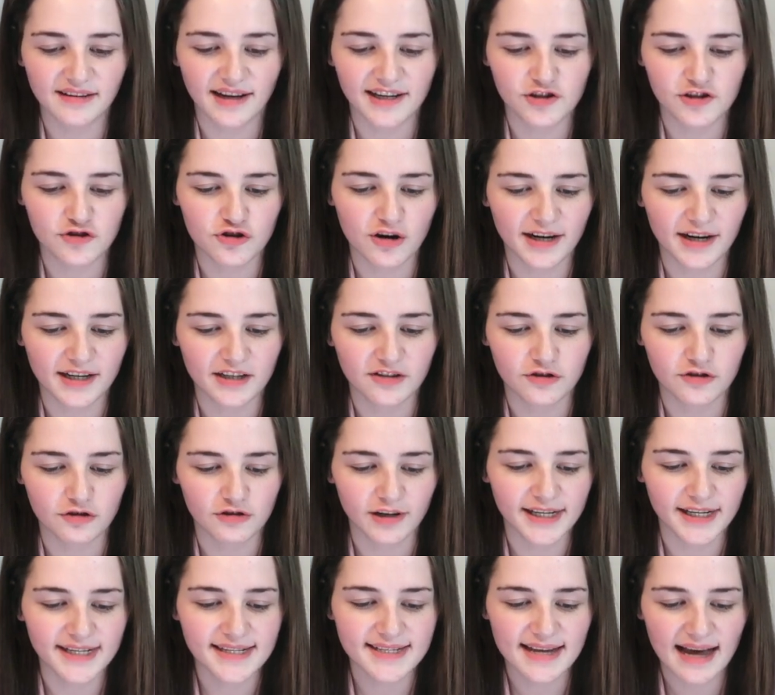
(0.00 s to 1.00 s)
like track and
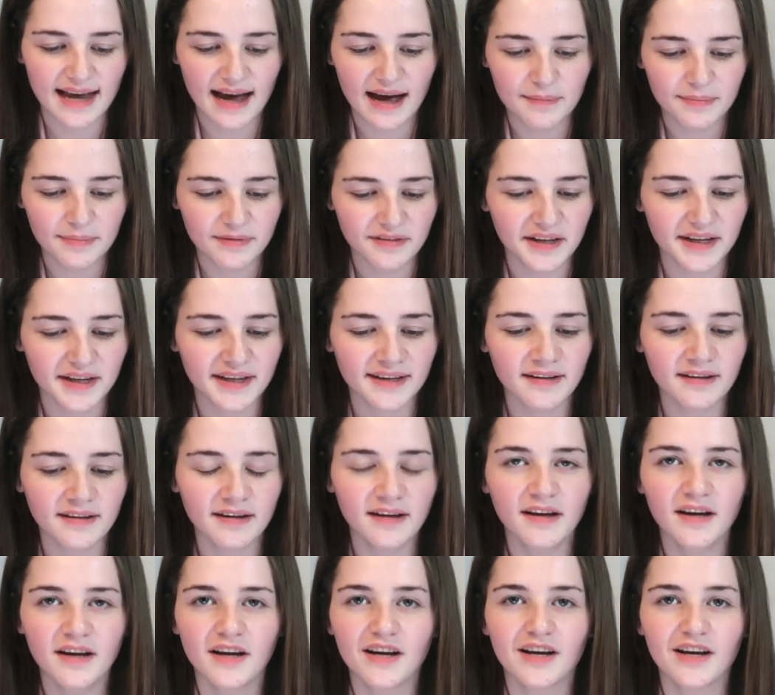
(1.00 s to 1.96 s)
trace app thing.